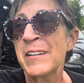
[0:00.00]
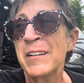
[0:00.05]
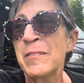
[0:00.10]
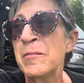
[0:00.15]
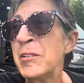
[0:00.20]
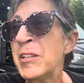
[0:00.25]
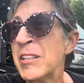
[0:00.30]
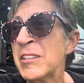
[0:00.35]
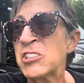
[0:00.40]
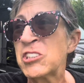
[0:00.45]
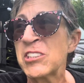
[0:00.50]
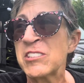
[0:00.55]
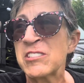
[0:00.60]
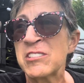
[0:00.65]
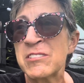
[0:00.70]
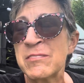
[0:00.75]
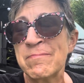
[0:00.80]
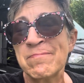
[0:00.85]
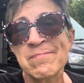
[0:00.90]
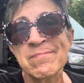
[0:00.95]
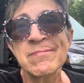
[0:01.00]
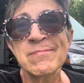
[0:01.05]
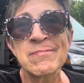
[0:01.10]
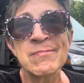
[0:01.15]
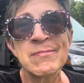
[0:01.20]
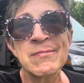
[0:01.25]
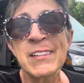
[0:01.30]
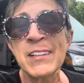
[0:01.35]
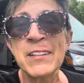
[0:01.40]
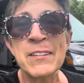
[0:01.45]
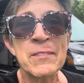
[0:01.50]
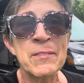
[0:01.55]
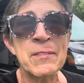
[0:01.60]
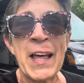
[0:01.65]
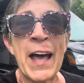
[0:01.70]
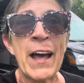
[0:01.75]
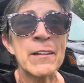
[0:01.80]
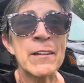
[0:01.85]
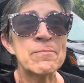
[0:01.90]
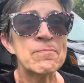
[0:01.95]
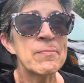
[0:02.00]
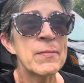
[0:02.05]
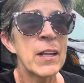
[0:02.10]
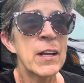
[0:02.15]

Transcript: I mean, it's just that.